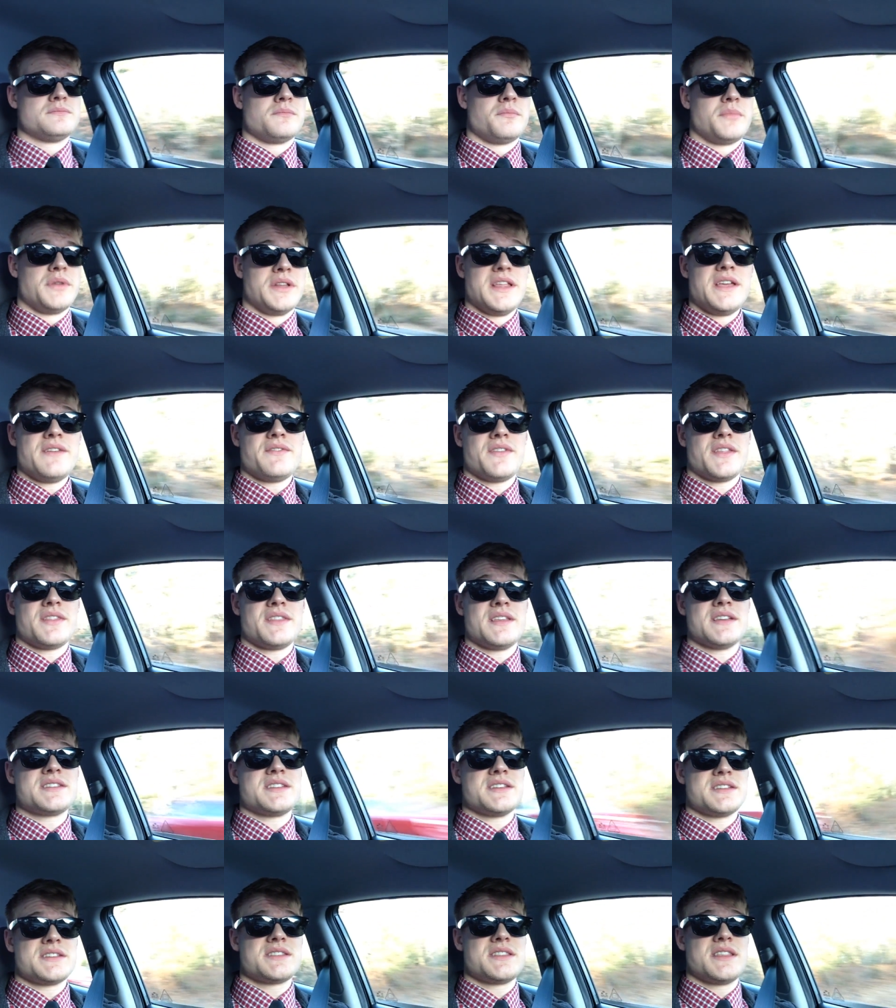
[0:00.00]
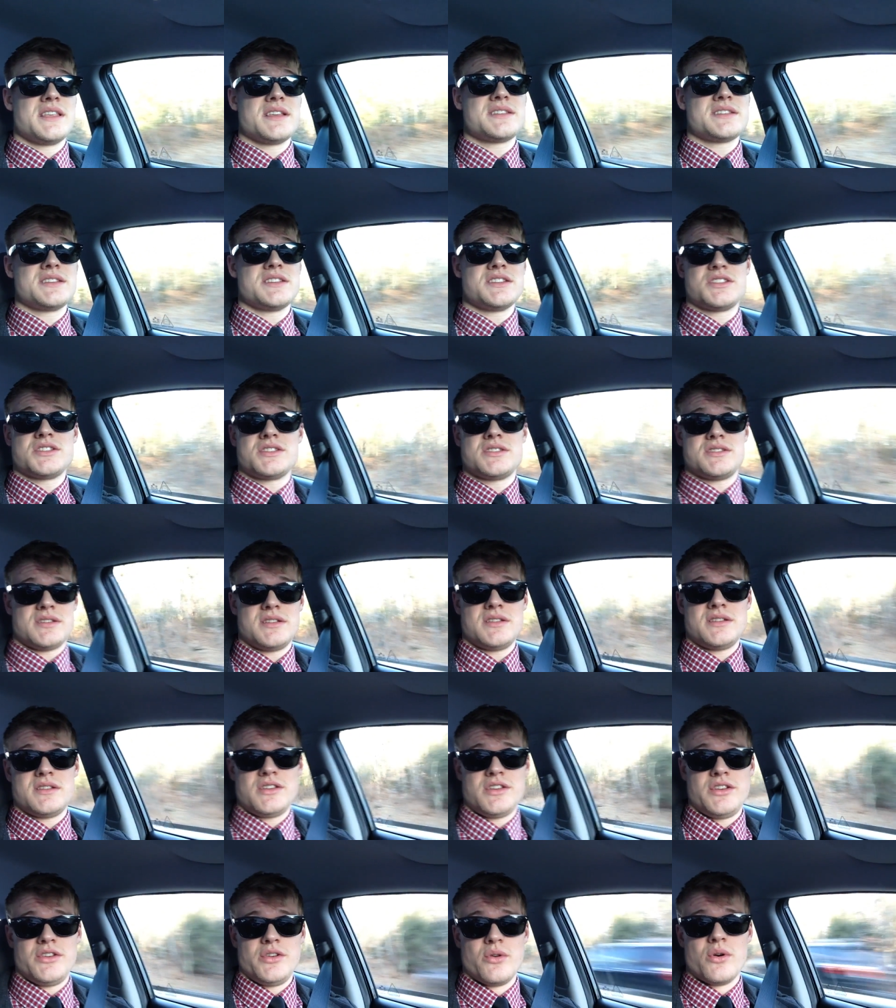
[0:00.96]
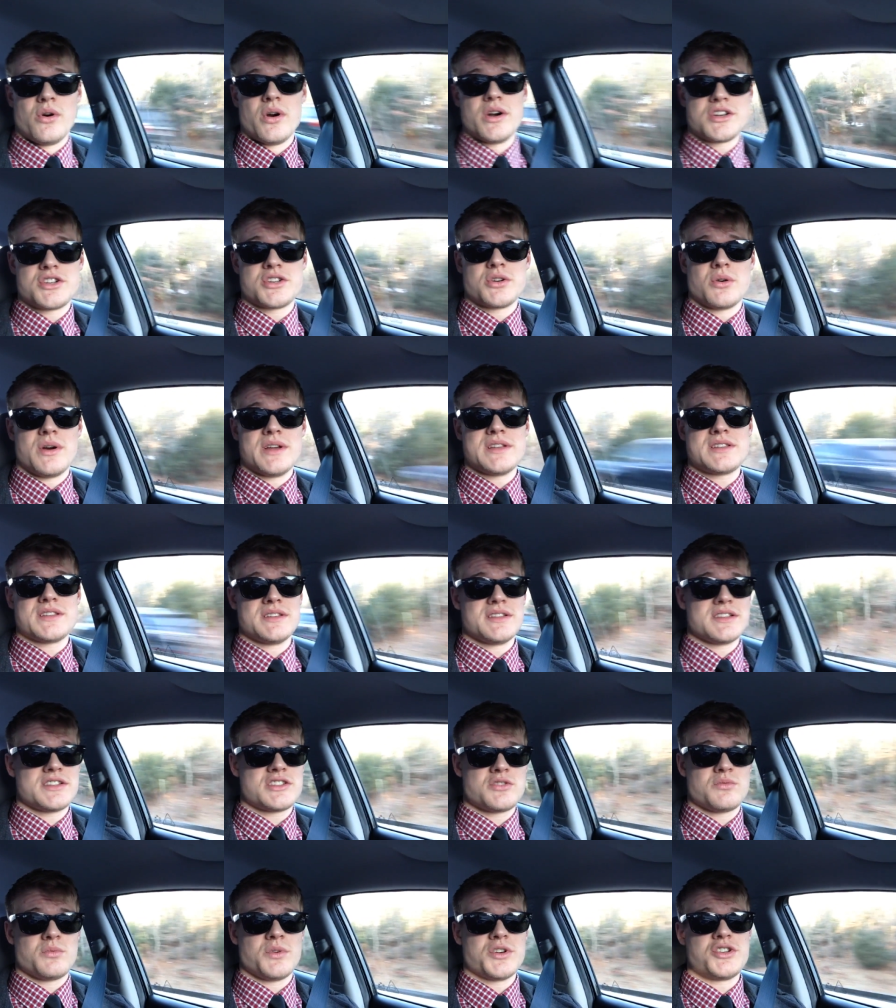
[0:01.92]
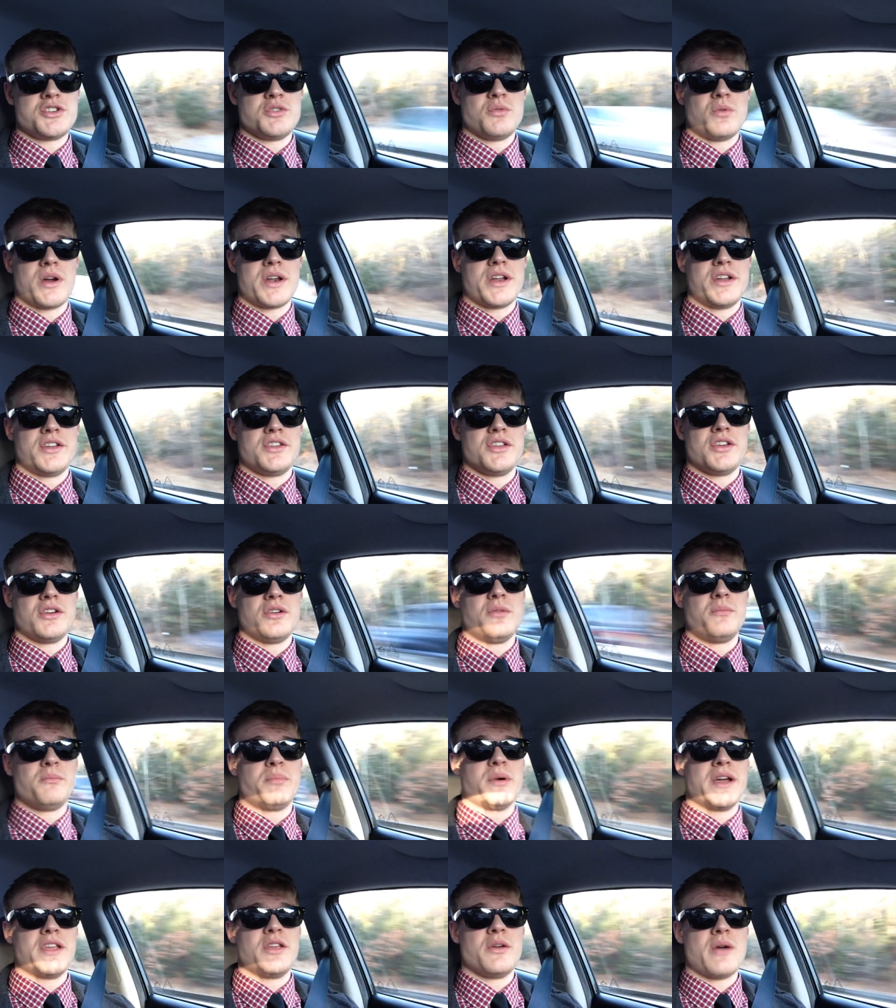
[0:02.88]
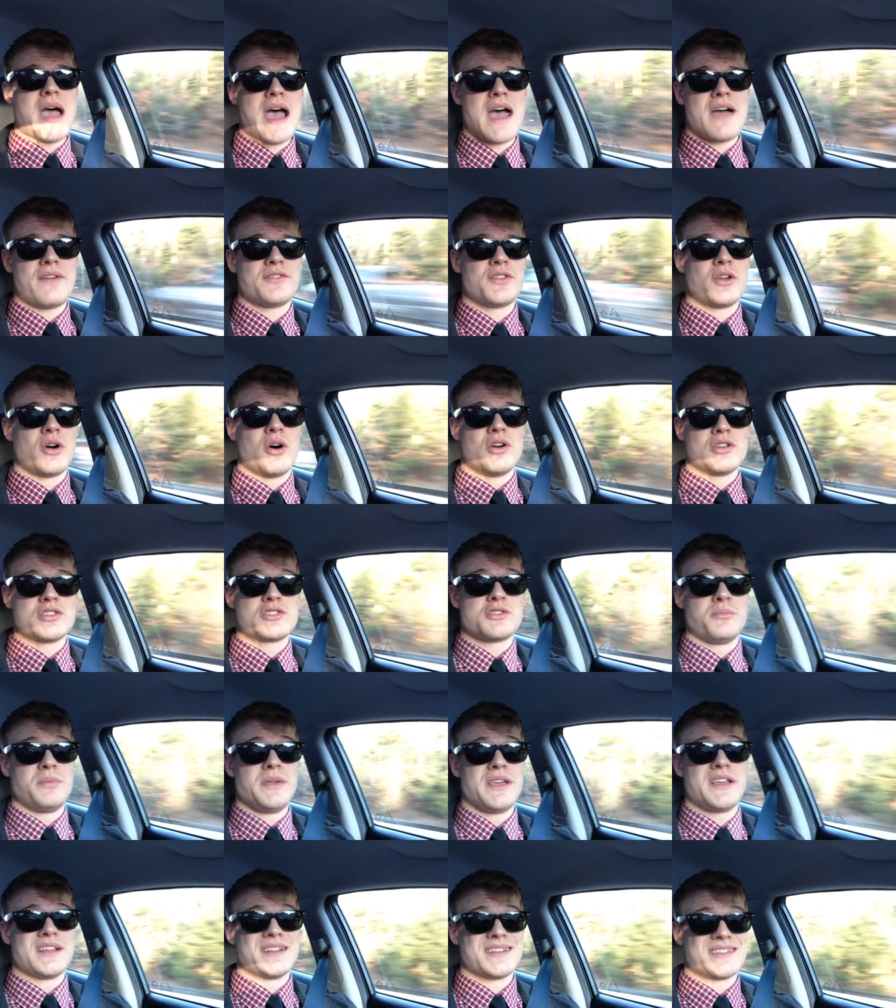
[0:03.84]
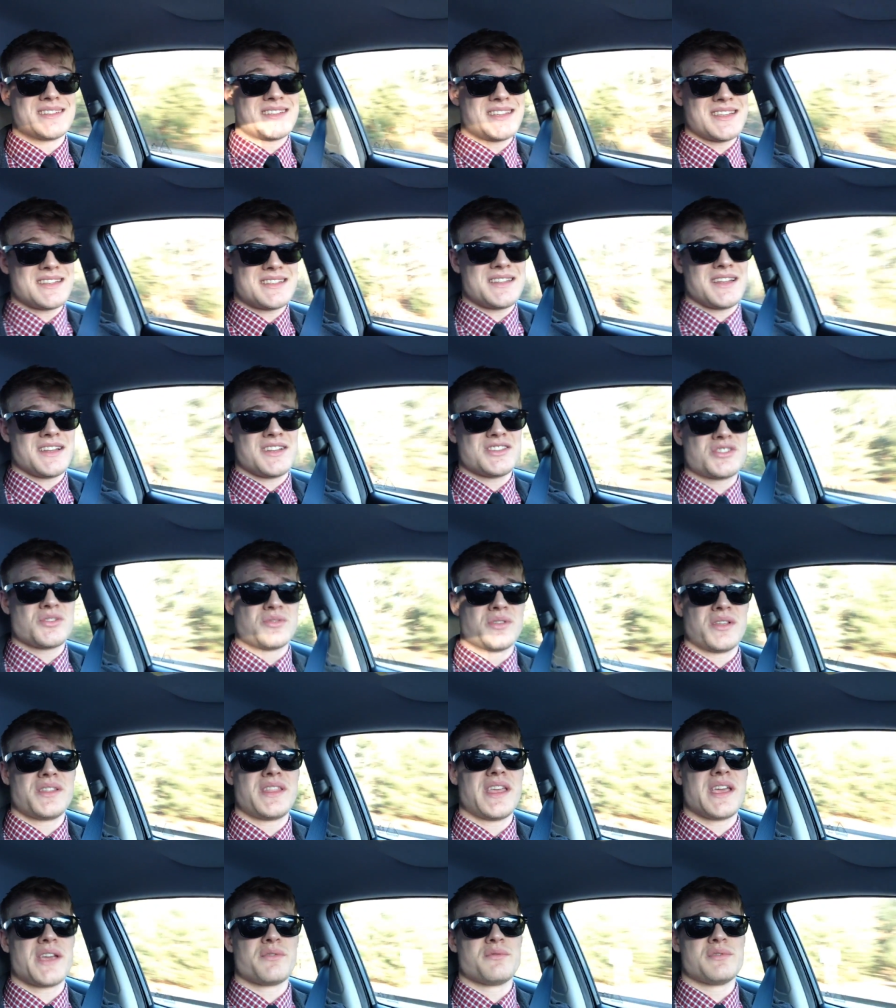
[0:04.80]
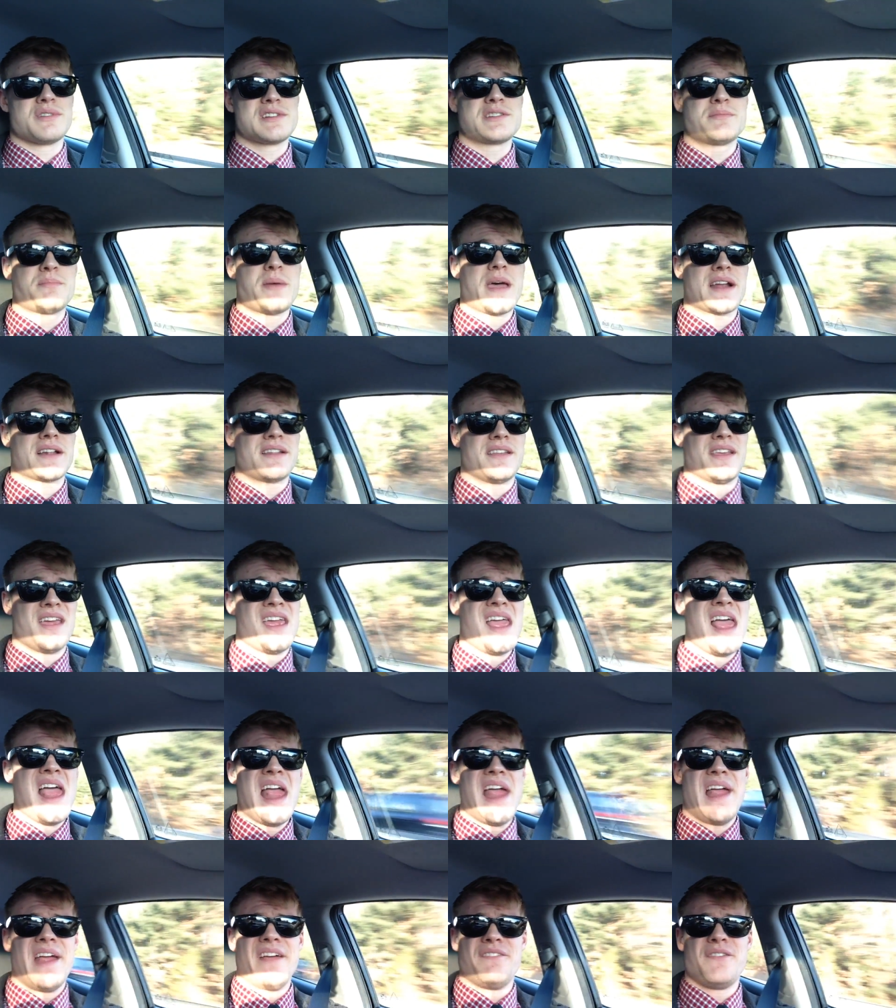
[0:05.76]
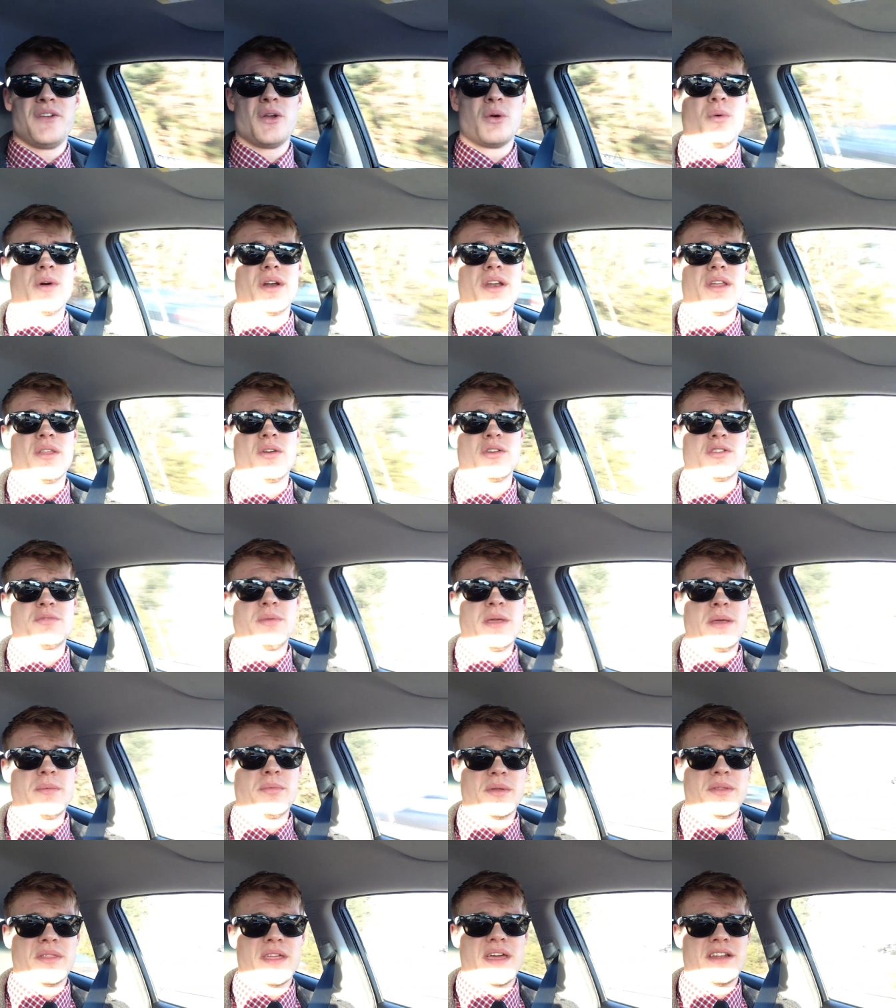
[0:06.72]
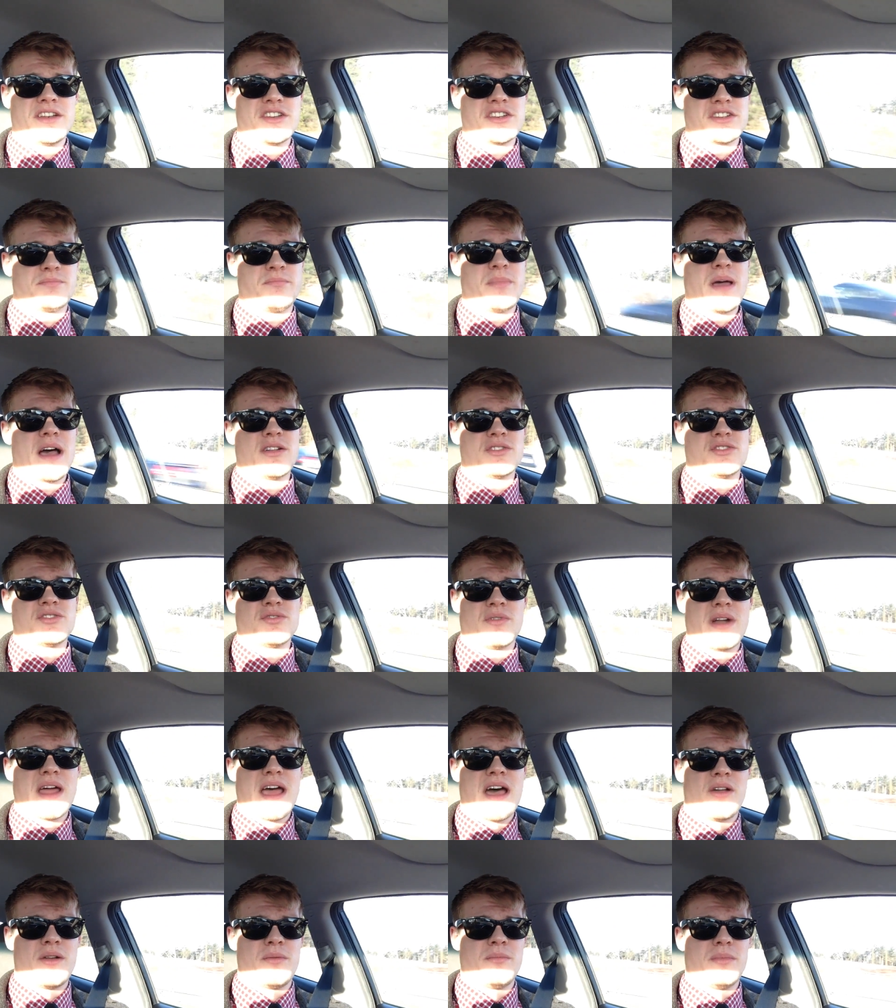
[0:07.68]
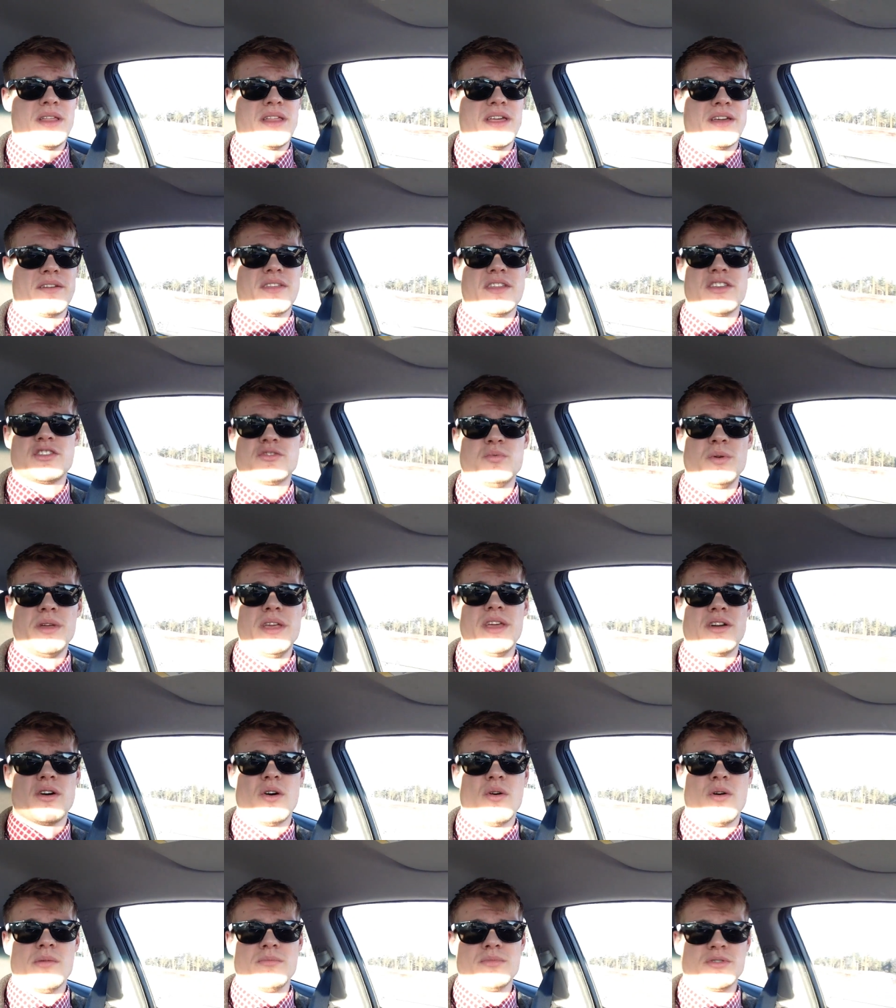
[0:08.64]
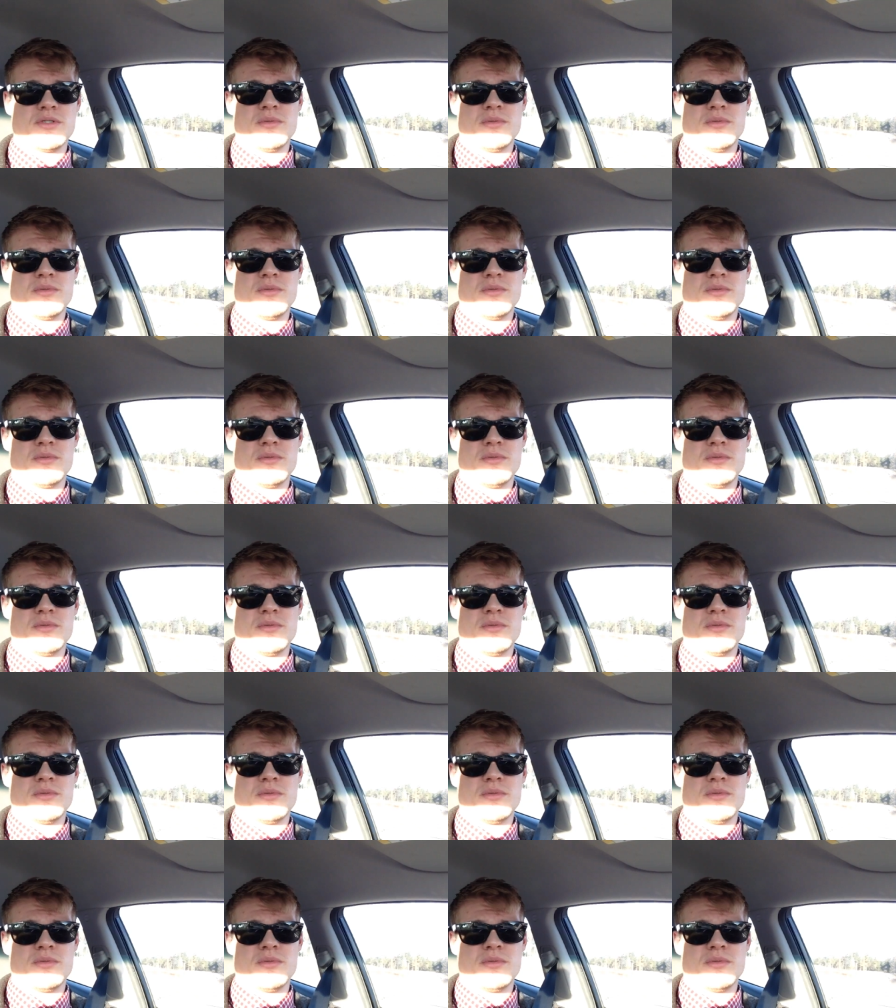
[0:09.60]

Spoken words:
believe that this is your choice and this is what you want to do, but you have to also be consistent so that they can respect it. If you're one of those people that just bounce around and be like, this week, oh, I'm